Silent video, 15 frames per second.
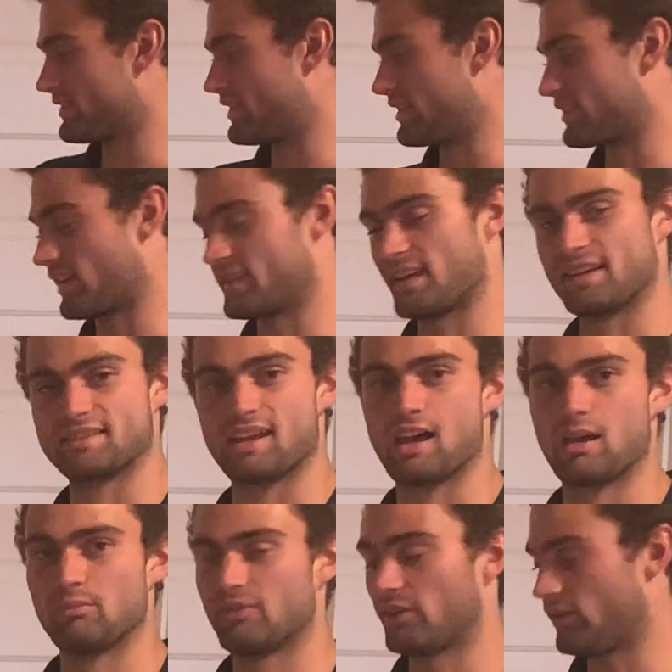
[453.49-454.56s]
It's going to take
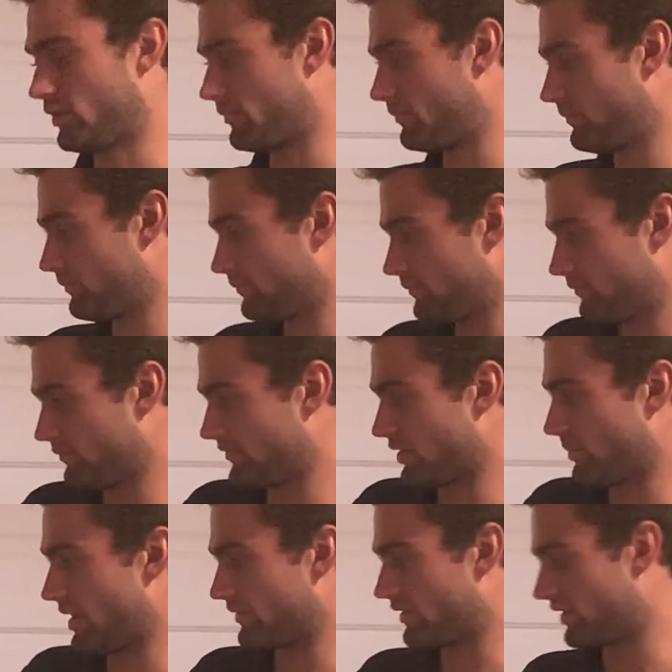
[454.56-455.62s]
time to make